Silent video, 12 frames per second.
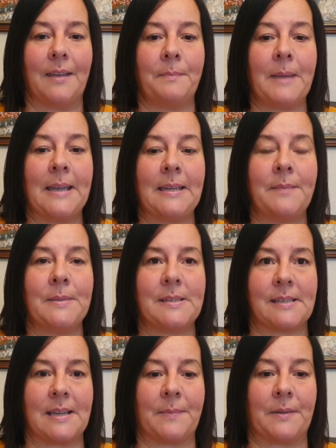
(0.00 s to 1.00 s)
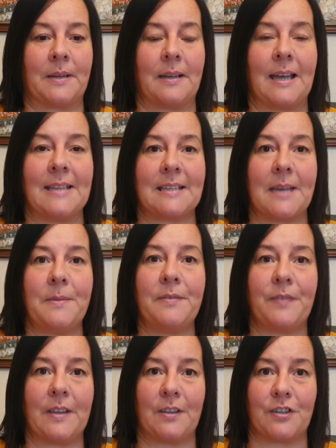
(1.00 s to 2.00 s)
My name is Deborah and I'm in
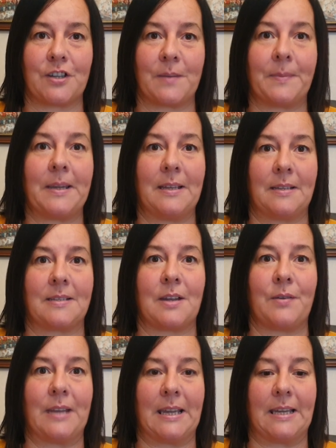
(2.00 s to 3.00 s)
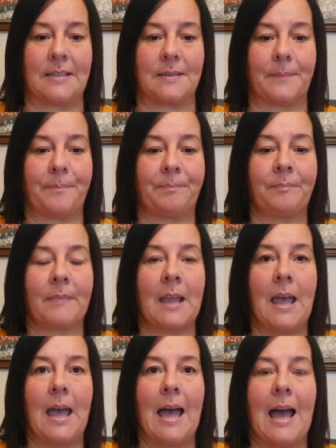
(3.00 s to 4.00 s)
fellowship here at Townhead.
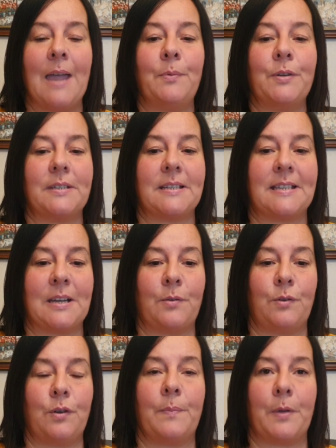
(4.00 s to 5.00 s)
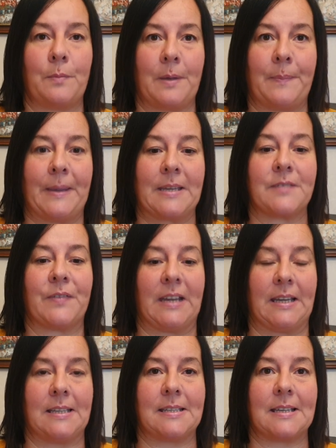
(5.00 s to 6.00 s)
I want to tell you about my best
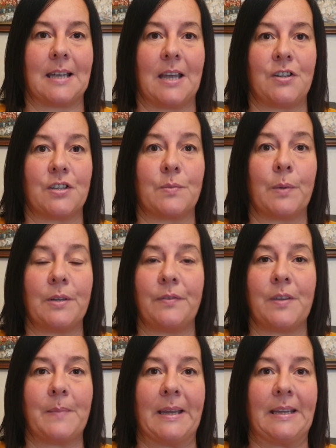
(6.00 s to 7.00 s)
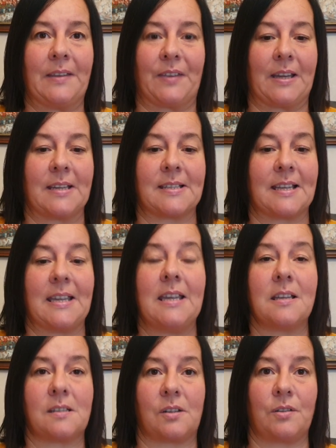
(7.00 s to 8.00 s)
friend and just one of the many things that he
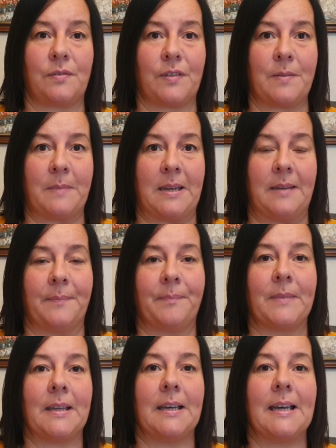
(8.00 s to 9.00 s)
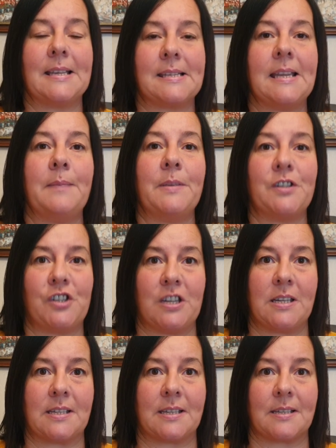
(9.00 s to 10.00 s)
has done for me. His name is
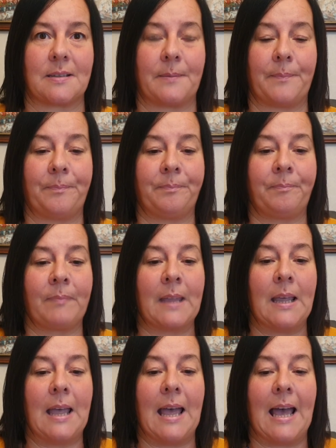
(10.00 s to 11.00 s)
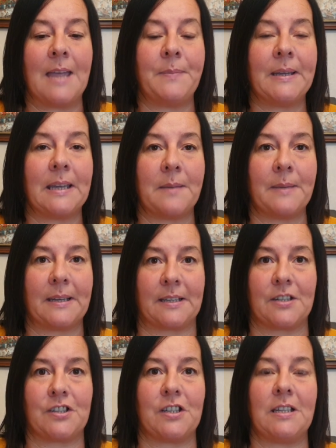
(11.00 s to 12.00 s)
Jesus. I became a
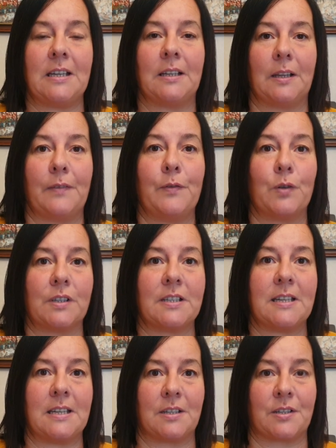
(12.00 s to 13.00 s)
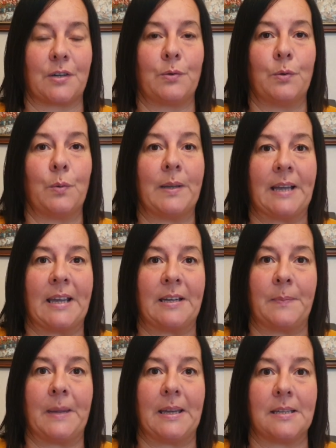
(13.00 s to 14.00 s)
Christian nearly 40 years ago when I
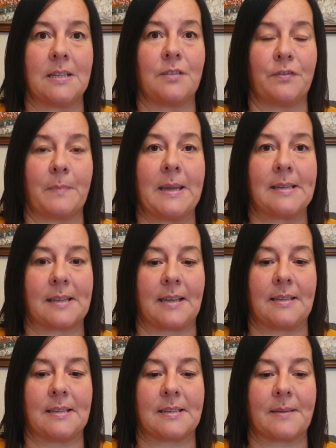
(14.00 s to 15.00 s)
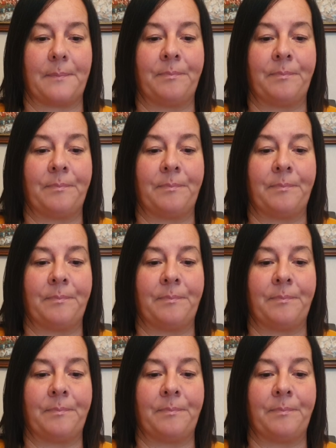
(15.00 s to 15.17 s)
repented of my sins.